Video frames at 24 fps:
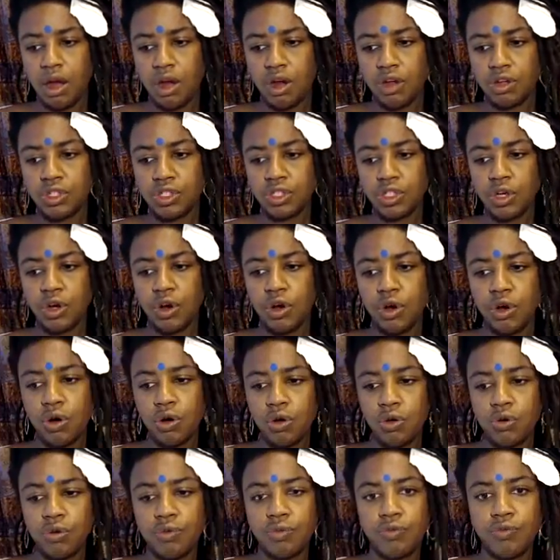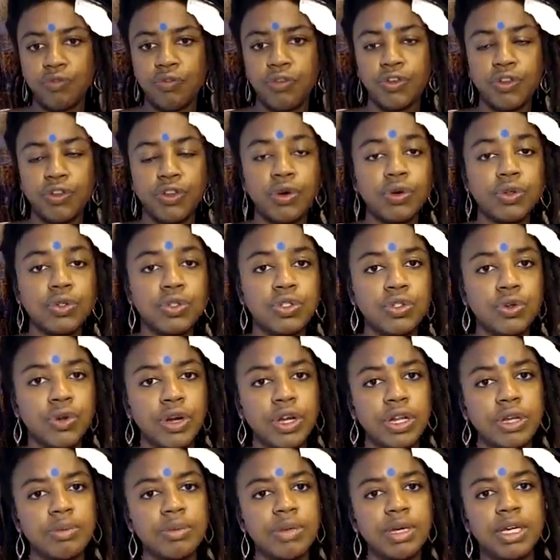So, for those
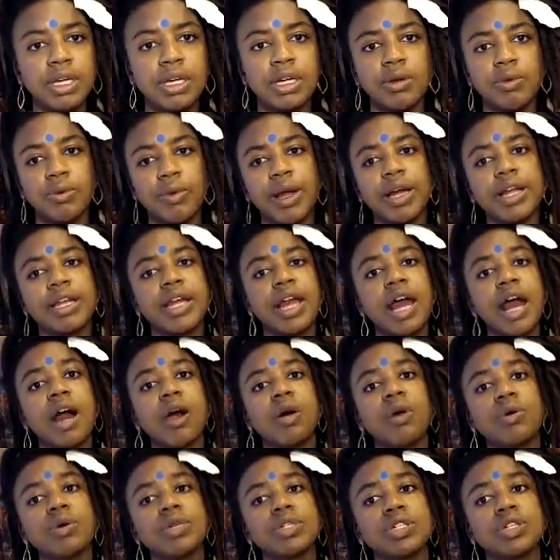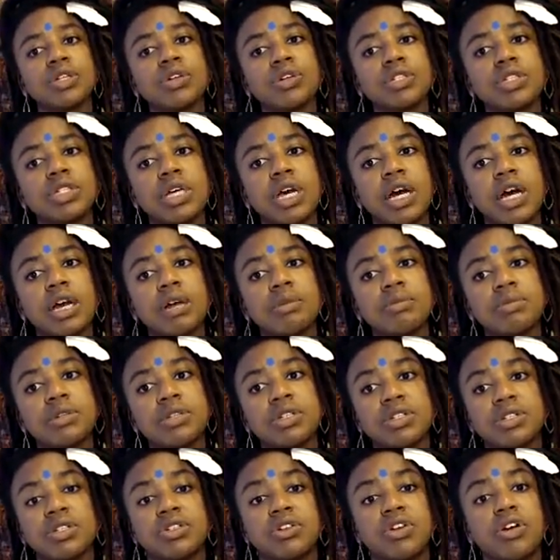joining me, right now is a good time to
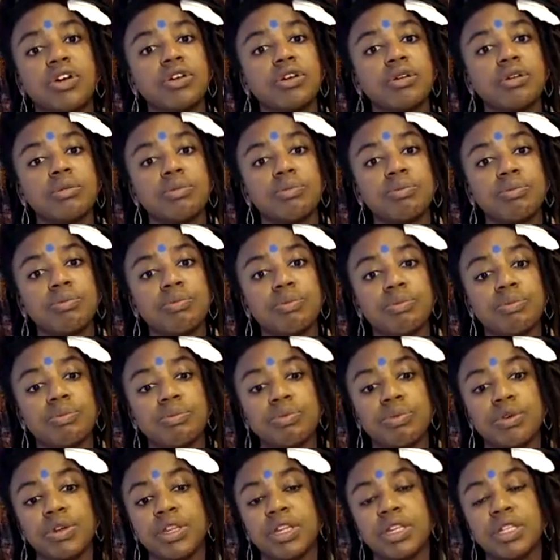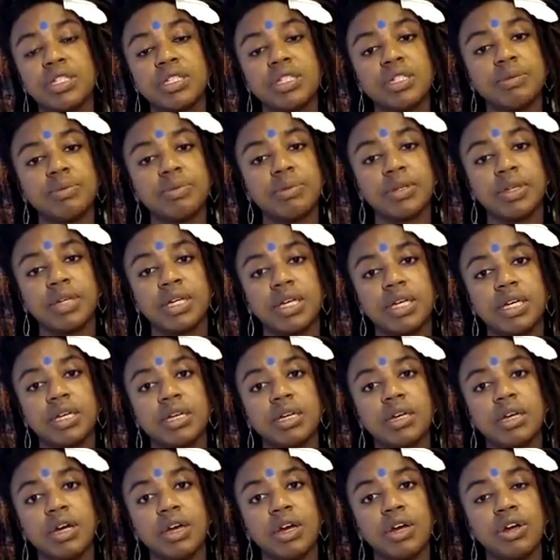just start breathing deeply,
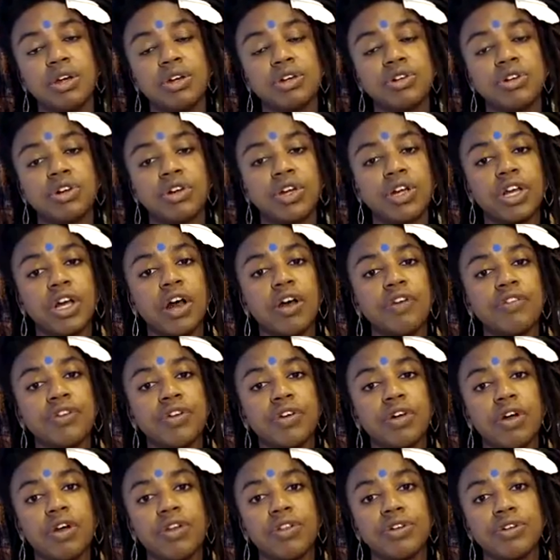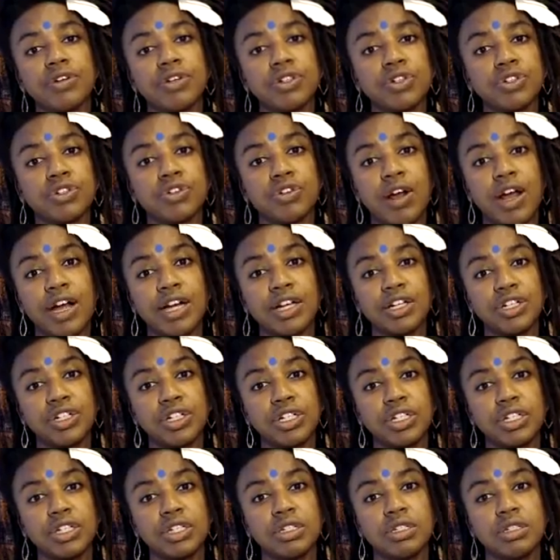turning off your other
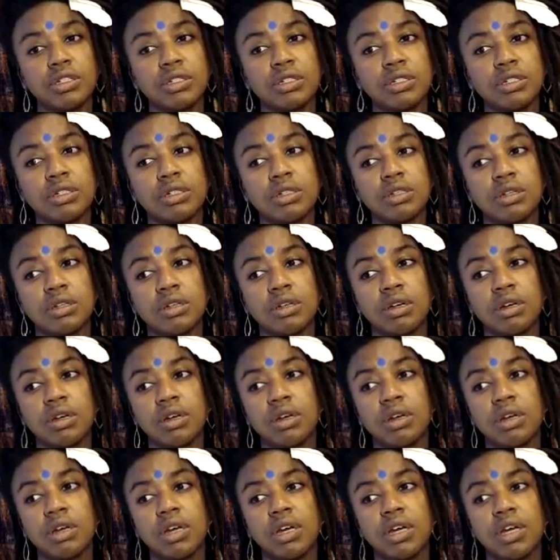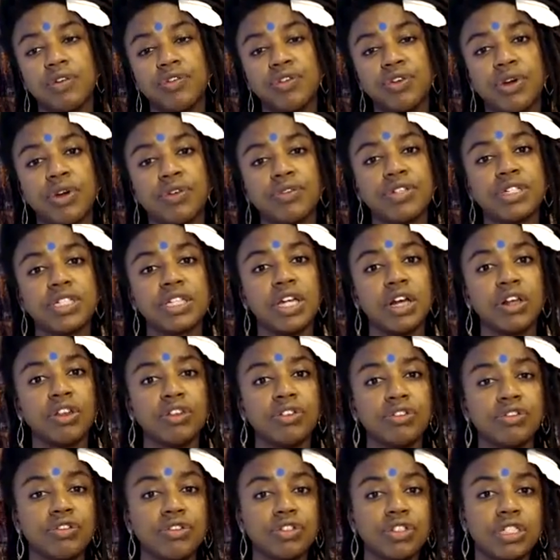distractions. If you have self
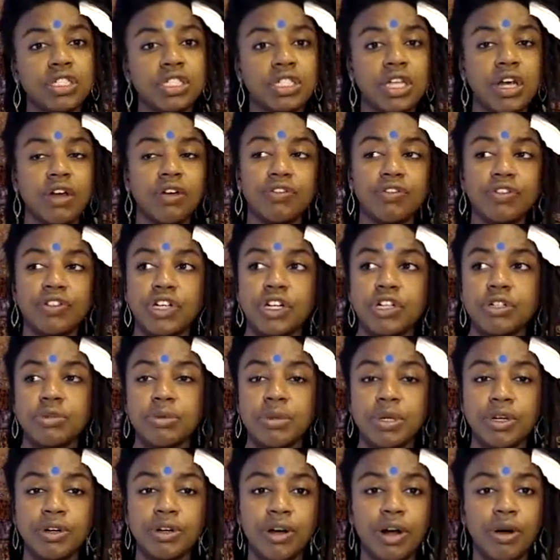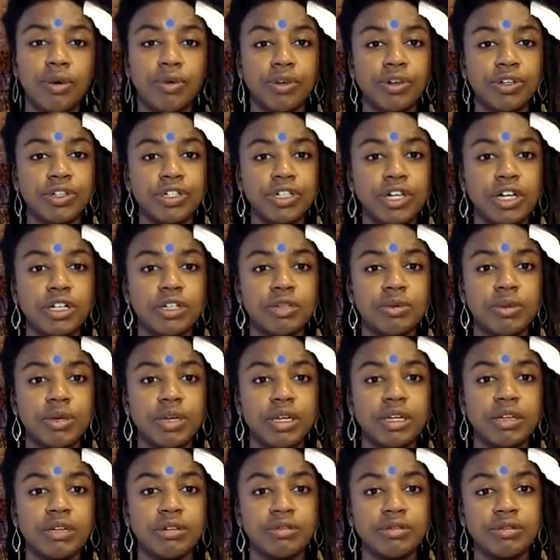judgment or outward
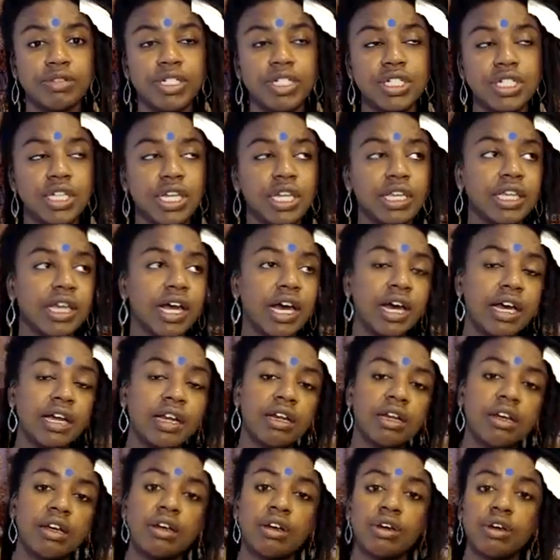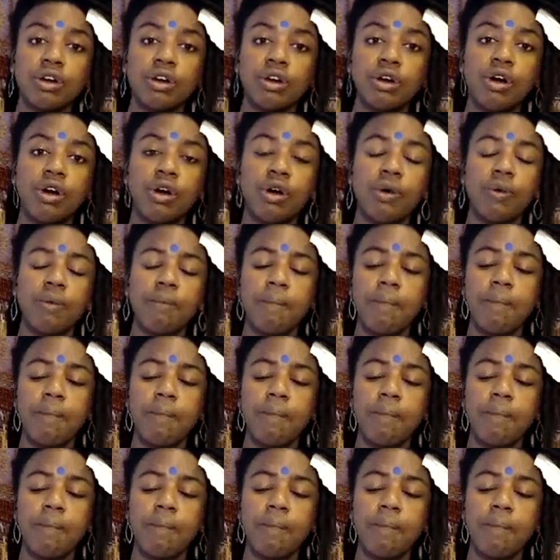judgment, just let that go.